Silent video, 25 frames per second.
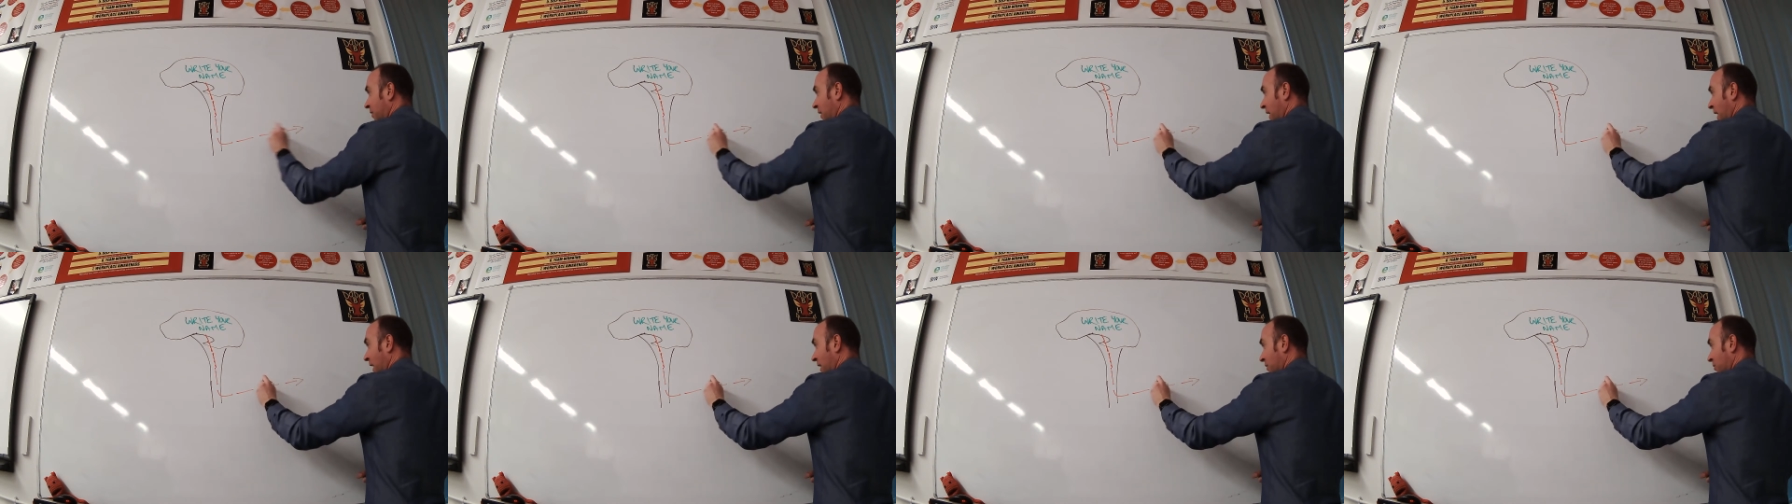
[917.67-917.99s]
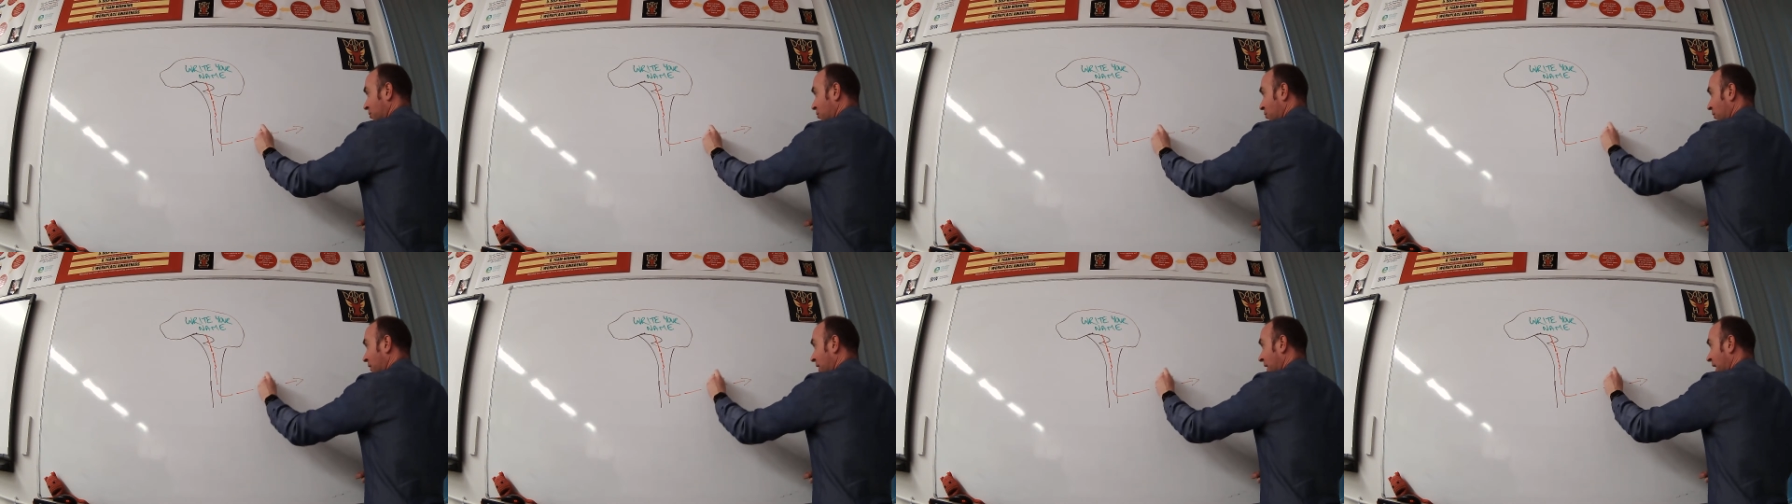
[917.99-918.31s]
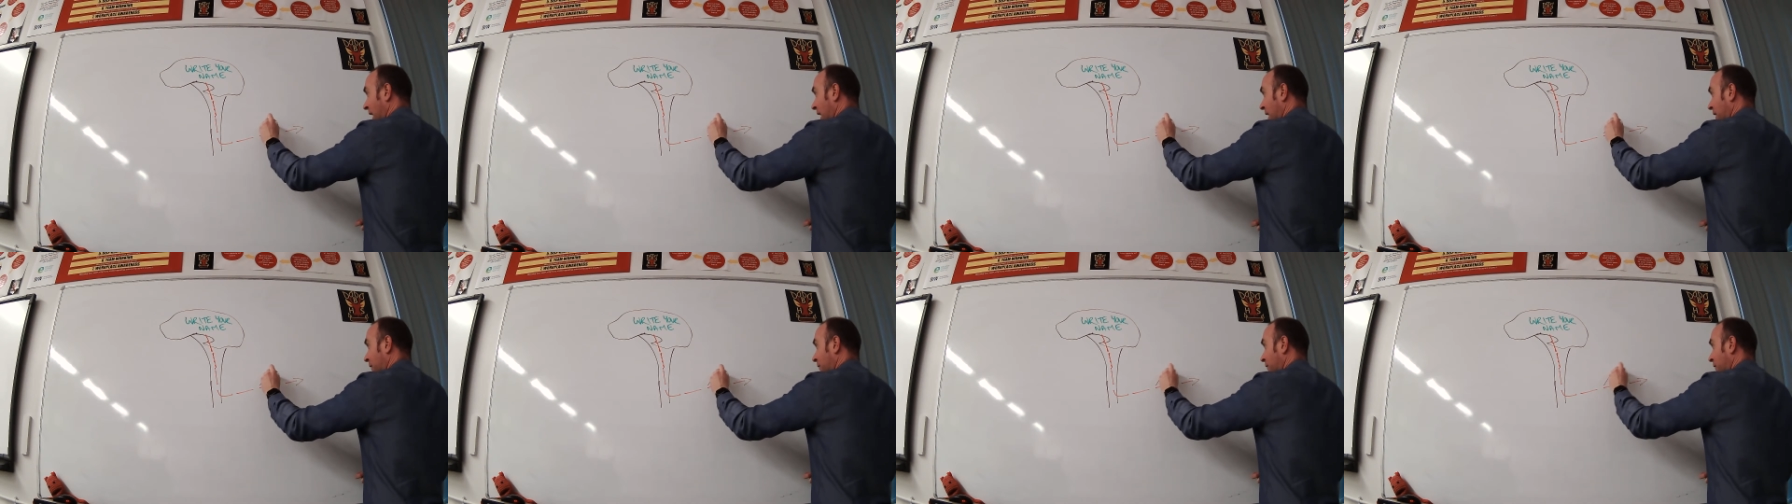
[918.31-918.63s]
it's going to
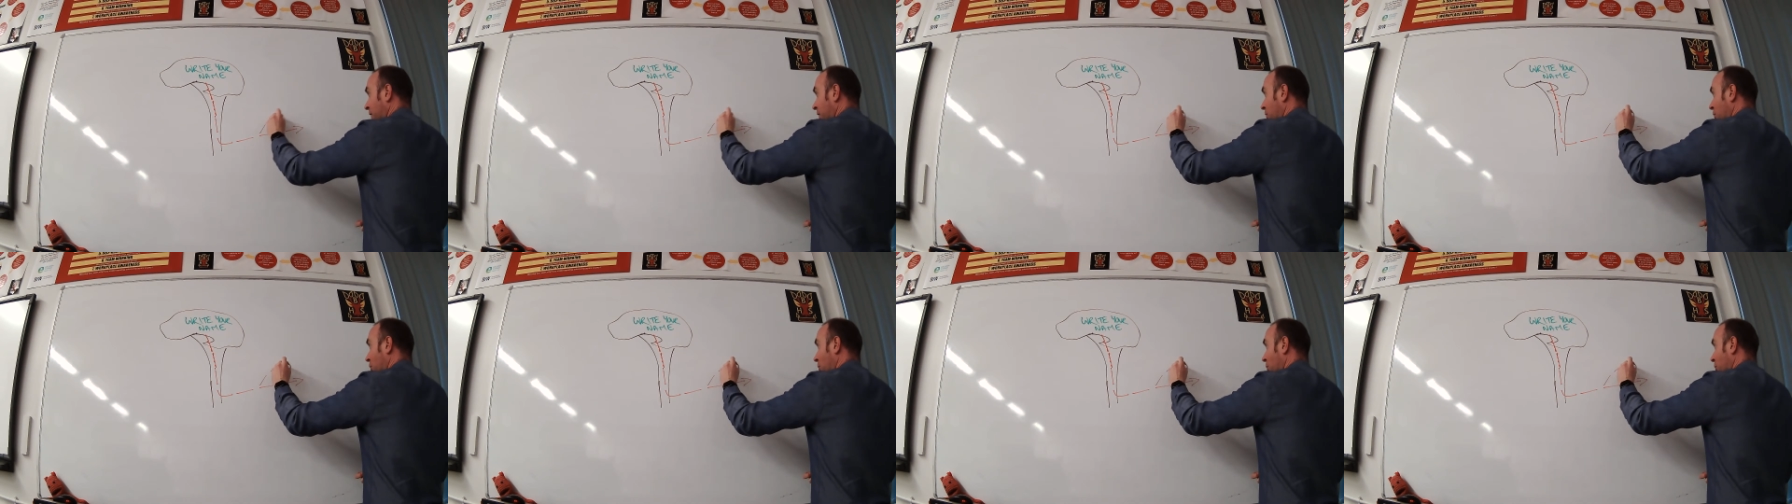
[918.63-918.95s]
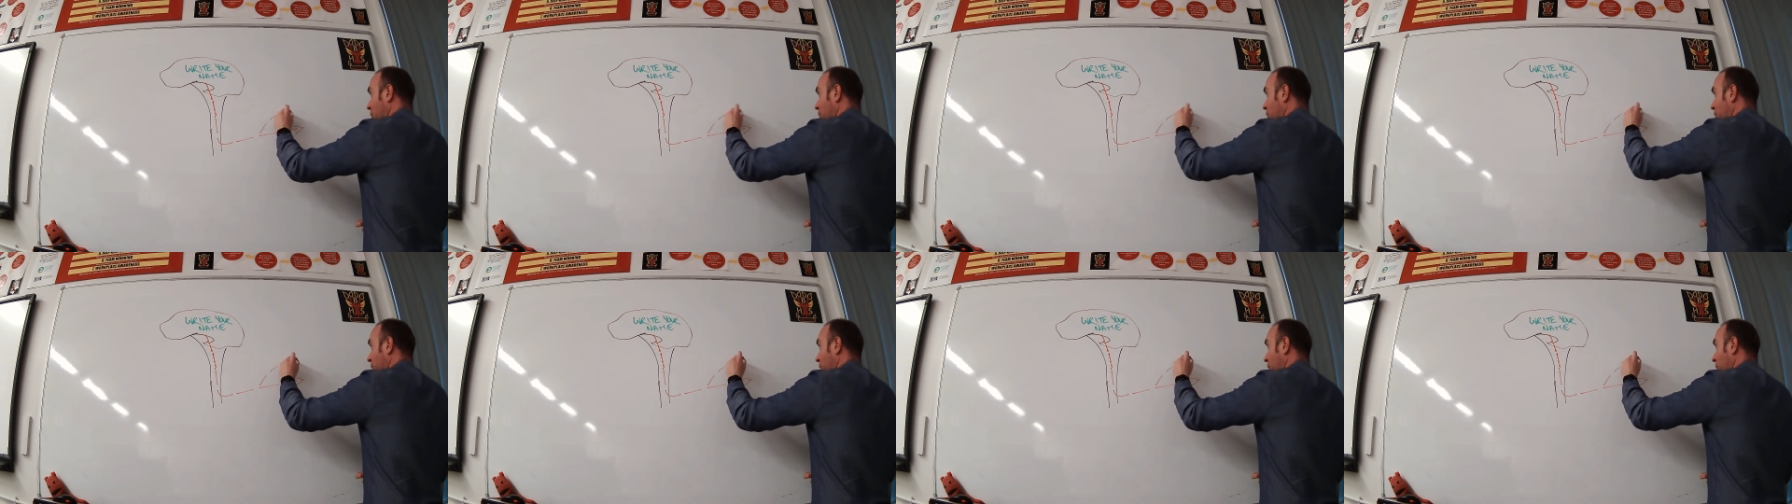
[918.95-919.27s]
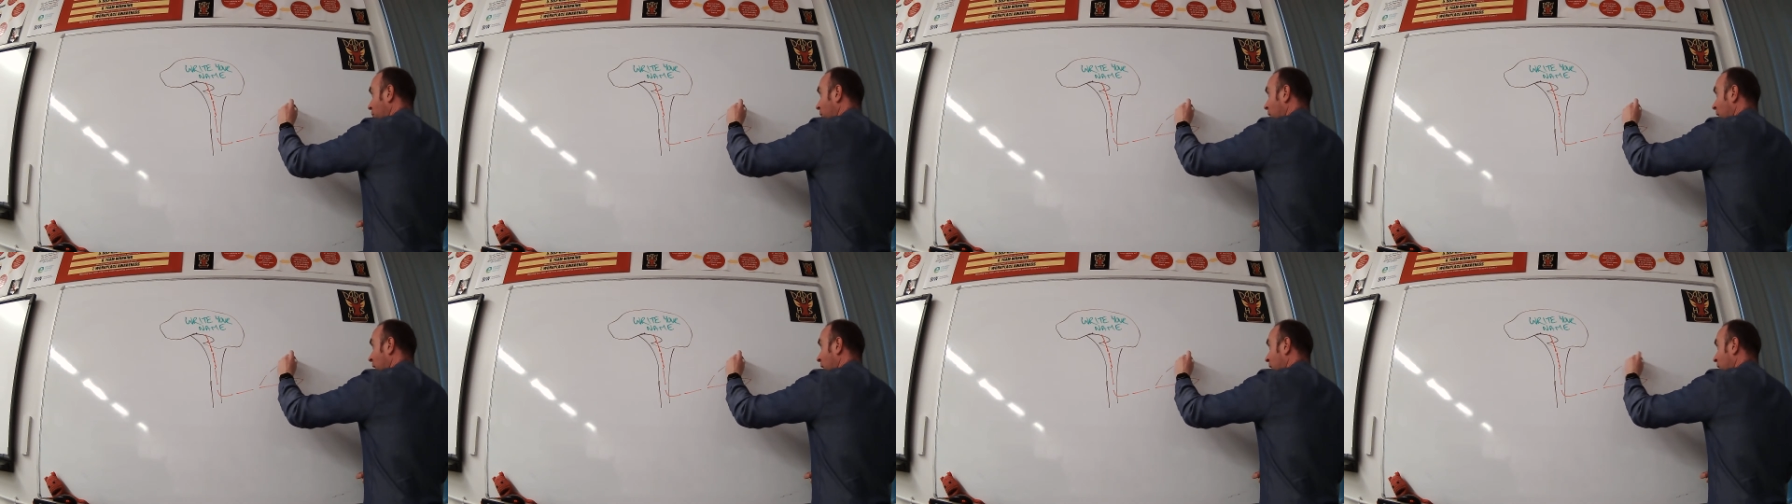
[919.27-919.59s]
have to go
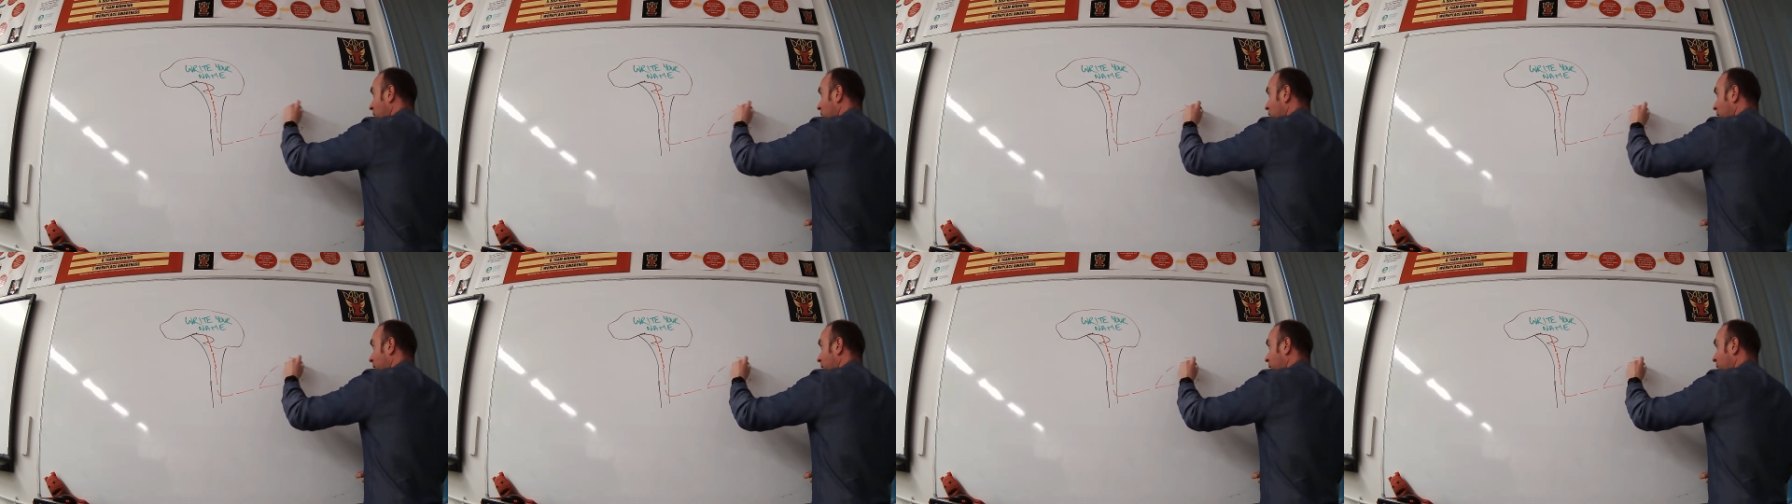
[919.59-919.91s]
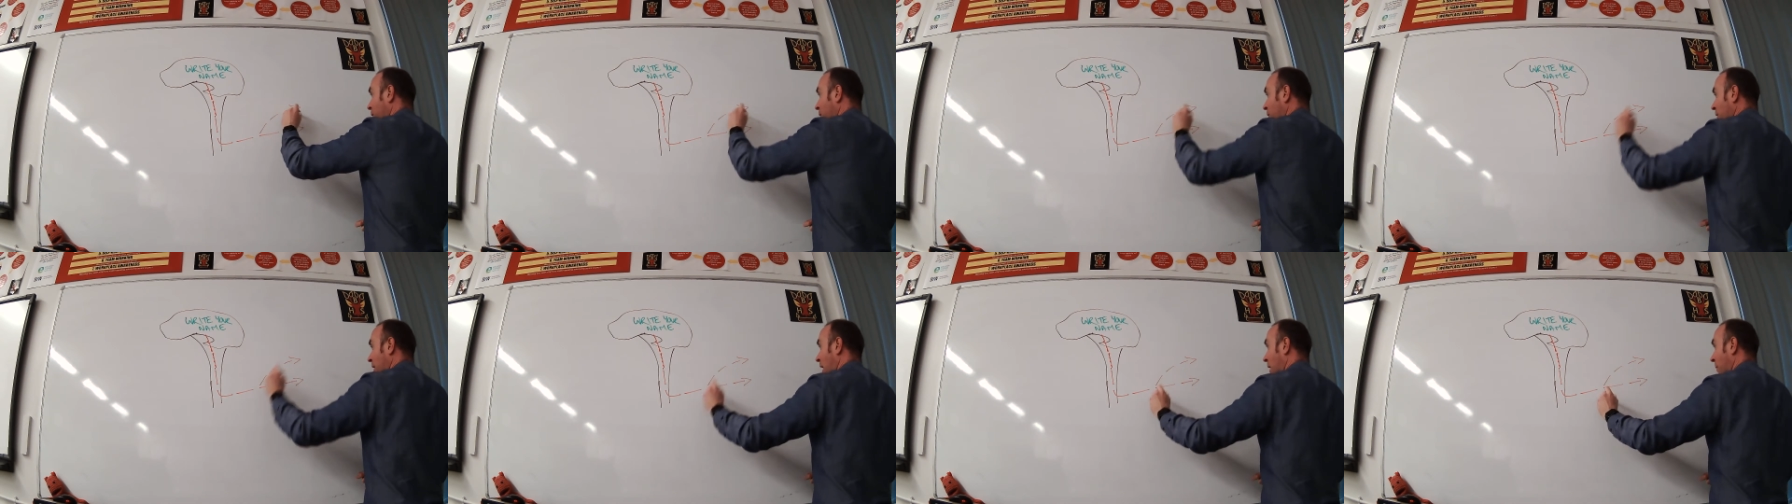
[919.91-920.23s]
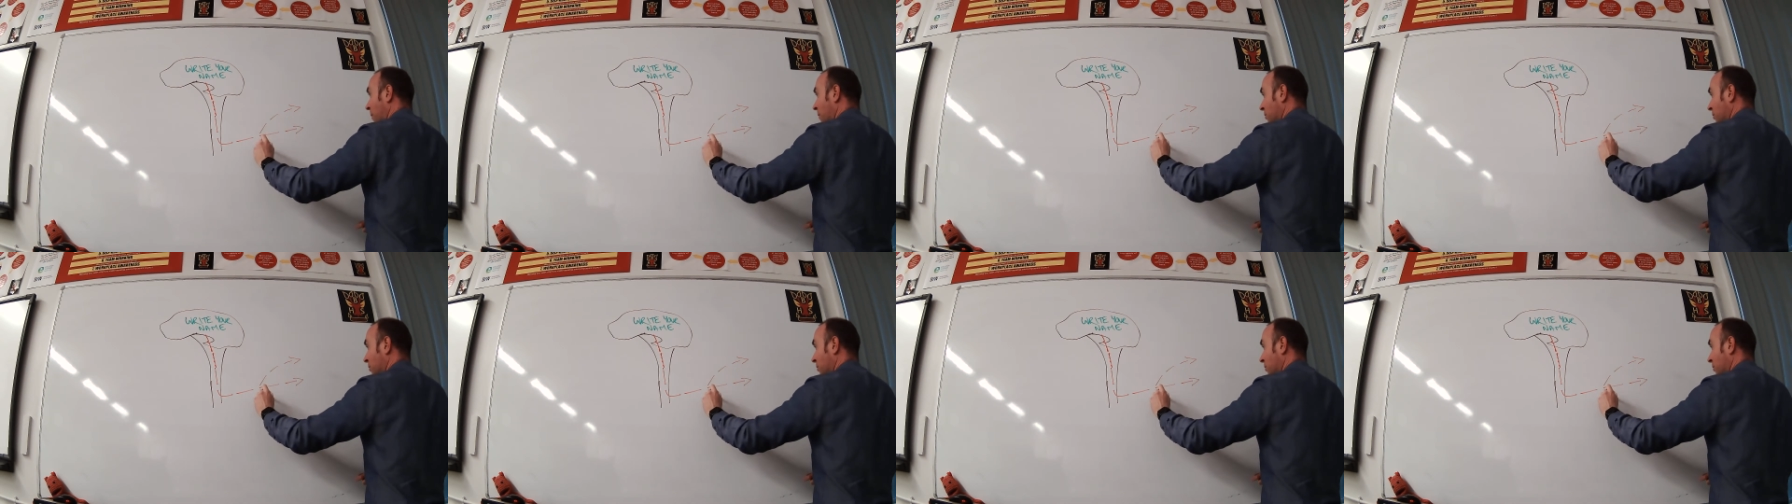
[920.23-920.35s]
to your forearm,